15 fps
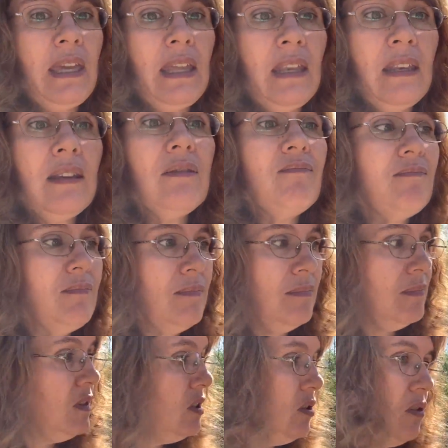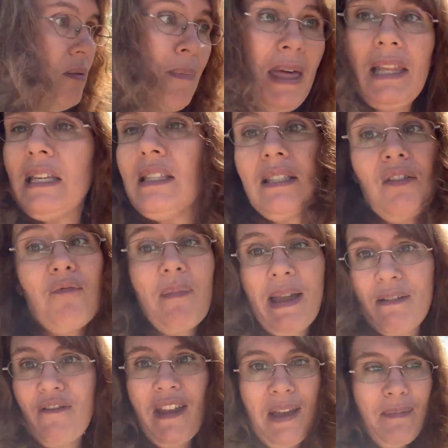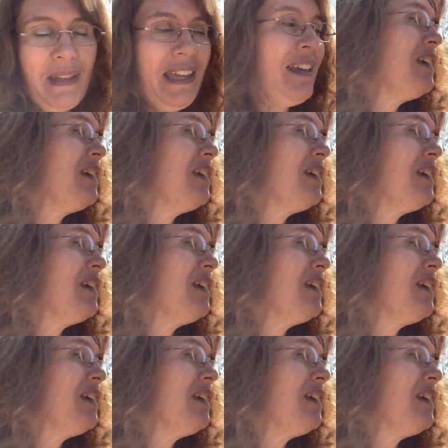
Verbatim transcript: in to the bellies of my family.